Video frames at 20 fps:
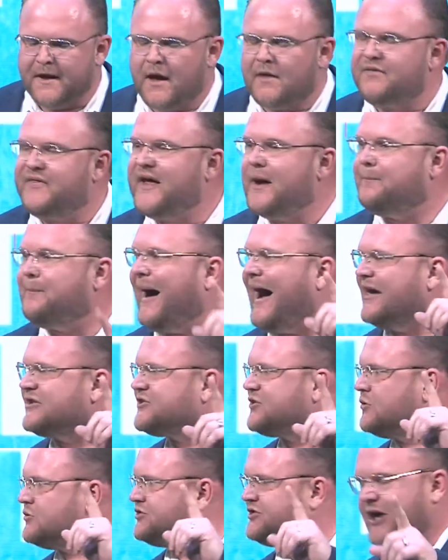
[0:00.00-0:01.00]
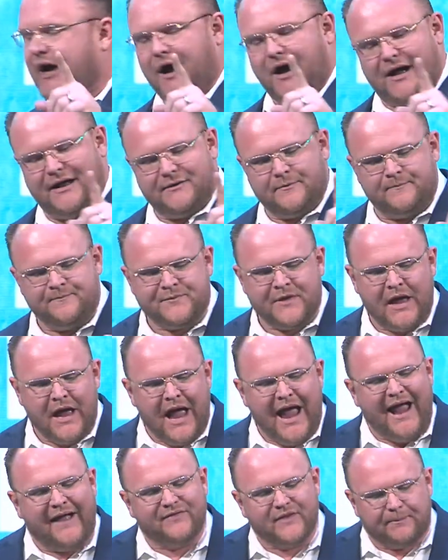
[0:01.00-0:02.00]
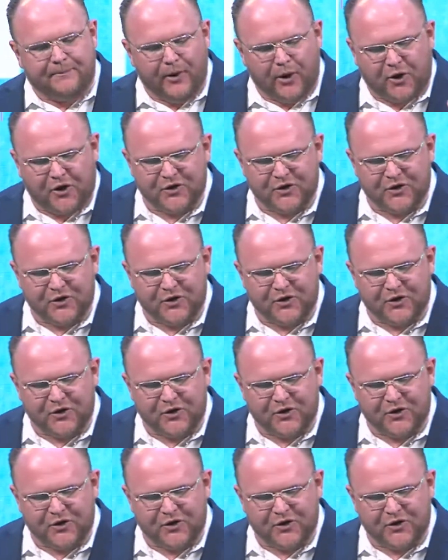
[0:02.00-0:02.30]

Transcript: The Apostle John in the book